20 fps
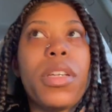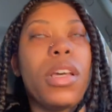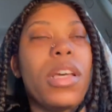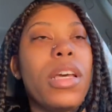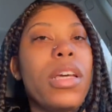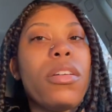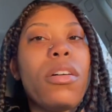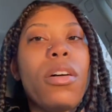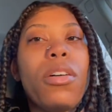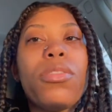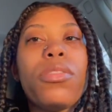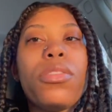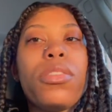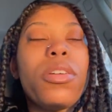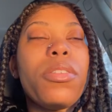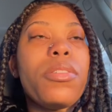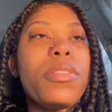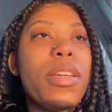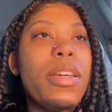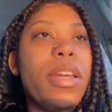and
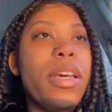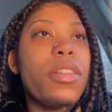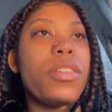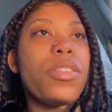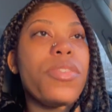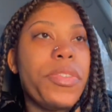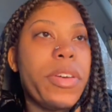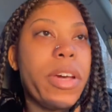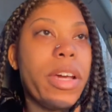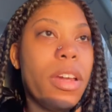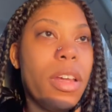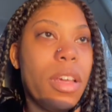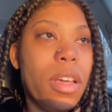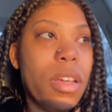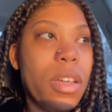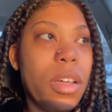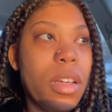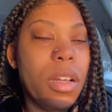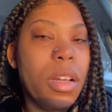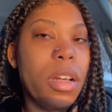also today is Friday,
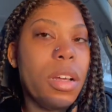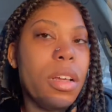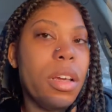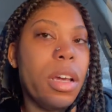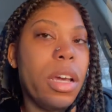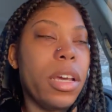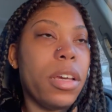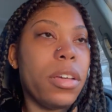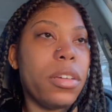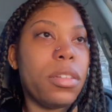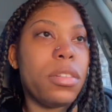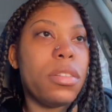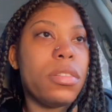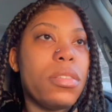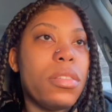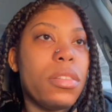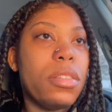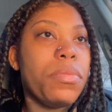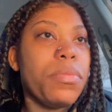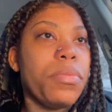
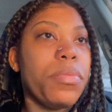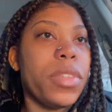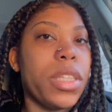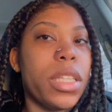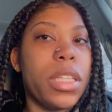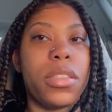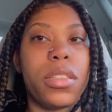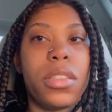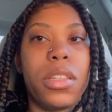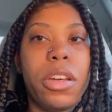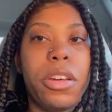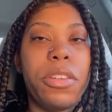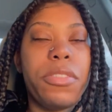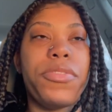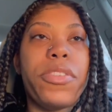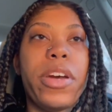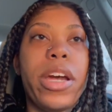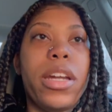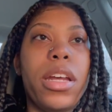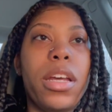and this year
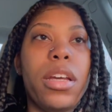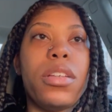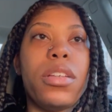Friday.